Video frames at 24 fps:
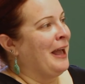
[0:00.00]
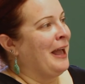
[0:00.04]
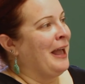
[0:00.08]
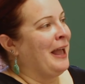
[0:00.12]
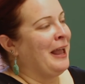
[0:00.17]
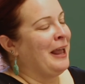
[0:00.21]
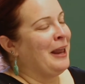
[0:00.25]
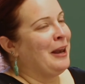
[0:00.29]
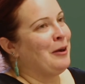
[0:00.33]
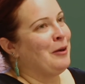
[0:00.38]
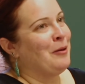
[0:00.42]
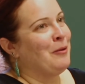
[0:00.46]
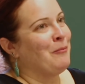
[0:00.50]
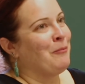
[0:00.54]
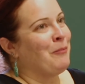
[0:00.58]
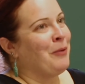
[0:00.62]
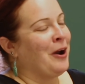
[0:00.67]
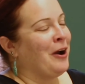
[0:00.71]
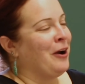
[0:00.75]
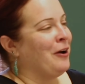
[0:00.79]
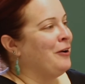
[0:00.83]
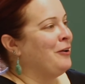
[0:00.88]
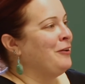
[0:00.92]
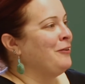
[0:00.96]
And
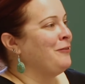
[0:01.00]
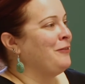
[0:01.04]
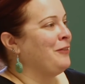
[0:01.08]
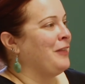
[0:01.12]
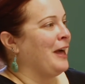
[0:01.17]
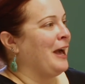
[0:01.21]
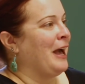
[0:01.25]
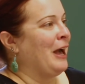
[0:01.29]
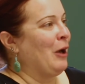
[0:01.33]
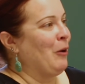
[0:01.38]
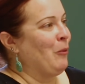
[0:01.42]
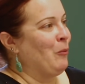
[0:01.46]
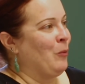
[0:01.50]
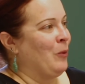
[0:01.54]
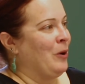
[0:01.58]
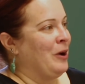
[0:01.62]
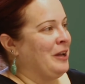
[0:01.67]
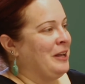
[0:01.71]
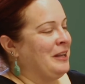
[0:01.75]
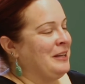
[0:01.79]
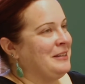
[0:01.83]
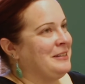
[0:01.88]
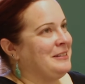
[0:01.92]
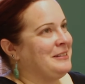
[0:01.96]
part of that
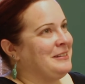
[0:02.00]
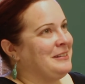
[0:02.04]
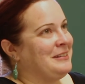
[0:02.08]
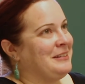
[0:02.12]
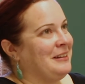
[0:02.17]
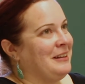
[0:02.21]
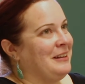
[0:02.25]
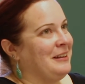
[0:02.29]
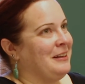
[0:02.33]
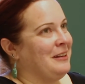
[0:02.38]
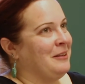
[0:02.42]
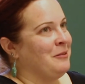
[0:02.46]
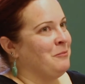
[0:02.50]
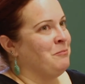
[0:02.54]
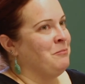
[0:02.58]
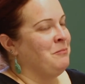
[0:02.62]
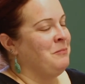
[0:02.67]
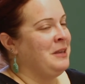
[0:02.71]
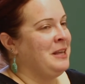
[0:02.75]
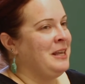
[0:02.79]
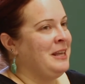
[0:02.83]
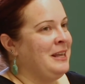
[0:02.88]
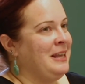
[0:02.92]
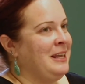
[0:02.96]
was
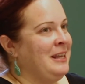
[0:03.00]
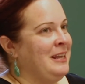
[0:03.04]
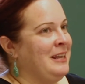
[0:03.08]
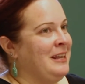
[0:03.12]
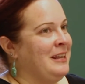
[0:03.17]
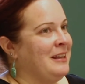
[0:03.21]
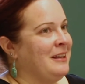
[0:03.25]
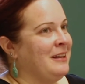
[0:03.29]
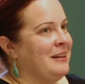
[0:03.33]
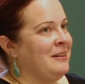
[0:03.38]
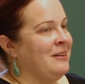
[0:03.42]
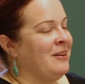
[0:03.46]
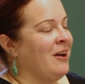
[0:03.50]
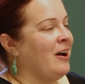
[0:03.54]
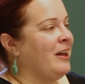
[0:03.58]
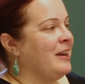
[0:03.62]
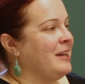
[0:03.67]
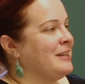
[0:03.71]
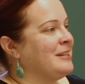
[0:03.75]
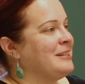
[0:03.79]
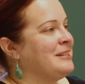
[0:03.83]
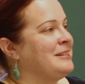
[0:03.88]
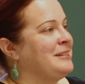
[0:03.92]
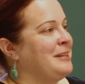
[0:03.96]
me not
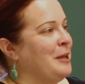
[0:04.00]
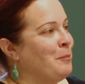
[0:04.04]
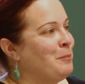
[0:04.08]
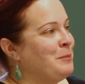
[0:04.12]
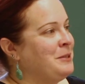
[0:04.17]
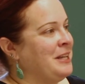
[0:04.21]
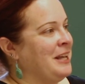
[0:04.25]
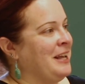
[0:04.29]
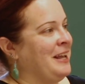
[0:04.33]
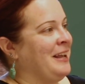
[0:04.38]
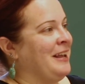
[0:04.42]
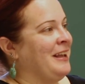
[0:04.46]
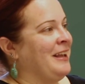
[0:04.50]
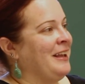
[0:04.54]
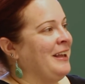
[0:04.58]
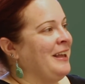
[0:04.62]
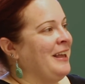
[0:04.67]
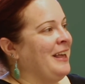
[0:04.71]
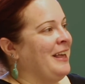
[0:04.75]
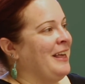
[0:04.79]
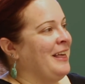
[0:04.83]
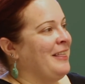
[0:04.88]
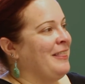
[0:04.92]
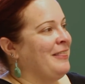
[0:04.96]
accepting
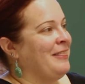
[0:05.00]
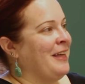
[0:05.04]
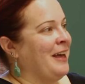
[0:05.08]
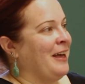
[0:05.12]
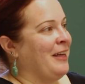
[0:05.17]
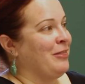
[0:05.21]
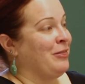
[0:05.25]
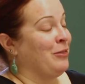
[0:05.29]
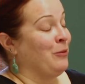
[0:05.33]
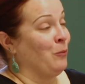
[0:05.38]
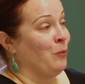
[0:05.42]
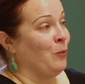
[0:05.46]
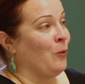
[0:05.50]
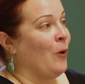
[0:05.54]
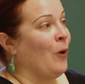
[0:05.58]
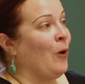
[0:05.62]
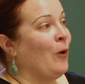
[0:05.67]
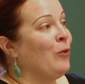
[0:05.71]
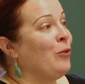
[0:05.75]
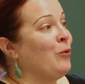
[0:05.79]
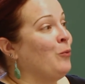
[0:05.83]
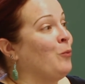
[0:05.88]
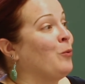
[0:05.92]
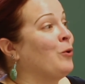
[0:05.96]
that
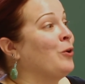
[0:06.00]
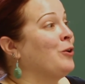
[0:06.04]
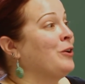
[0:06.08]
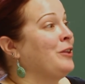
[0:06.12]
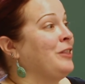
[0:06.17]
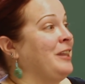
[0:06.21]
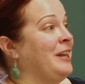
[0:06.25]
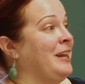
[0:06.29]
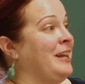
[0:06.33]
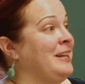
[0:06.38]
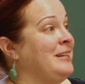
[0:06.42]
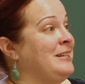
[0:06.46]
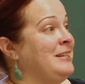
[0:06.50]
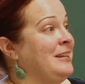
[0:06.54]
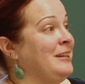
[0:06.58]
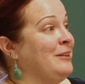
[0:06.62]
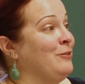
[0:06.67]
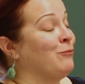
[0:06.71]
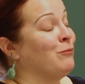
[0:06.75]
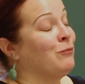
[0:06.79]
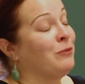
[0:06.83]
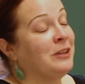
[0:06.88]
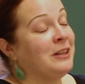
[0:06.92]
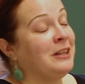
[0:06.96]
all the work that I
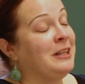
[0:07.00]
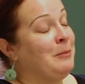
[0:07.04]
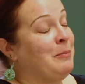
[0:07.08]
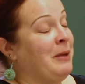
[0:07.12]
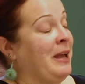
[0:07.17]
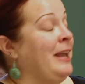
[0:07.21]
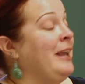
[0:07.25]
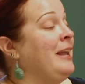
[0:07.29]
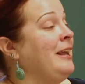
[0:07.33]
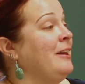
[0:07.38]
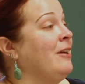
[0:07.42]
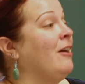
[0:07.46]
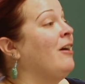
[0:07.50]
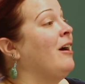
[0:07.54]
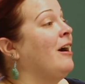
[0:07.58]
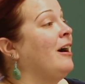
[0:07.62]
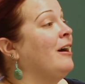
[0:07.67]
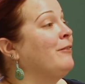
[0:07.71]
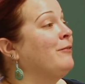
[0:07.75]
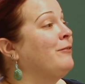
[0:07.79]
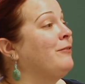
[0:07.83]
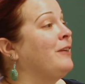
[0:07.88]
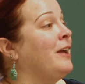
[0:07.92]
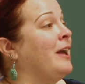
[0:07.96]
did really paid
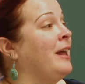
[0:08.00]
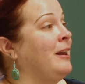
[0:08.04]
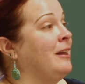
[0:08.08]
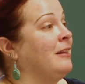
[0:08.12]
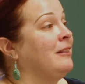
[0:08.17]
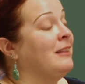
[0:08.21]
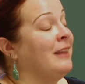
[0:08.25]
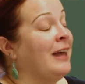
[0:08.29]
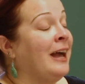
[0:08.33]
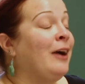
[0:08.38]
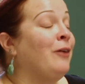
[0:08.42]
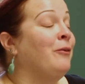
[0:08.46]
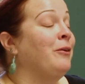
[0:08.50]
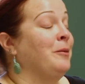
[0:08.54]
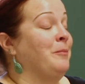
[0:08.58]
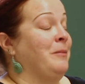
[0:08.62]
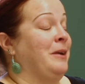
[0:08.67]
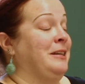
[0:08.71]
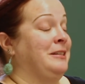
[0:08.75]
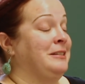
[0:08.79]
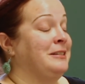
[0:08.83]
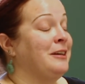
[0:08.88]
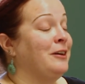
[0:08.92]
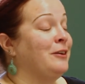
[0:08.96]
off, and allowing
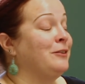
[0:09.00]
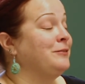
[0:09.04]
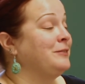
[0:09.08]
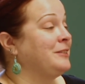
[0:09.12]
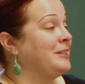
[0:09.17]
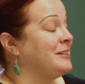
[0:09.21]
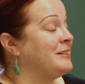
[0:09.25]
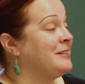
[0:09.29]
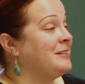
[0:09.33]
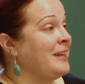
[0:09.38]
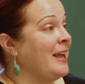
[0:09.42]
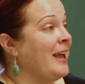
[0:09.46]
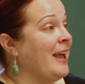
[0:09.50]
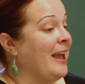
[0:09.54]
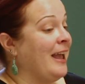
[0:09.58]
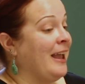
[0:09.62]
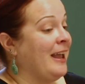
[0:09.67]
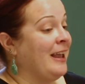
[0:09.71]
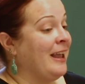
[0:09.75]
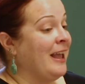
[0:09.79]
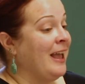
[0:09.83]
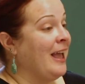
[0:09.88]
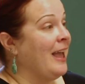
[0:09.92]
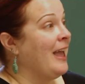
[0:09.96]
myself to
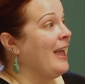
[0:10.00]
say,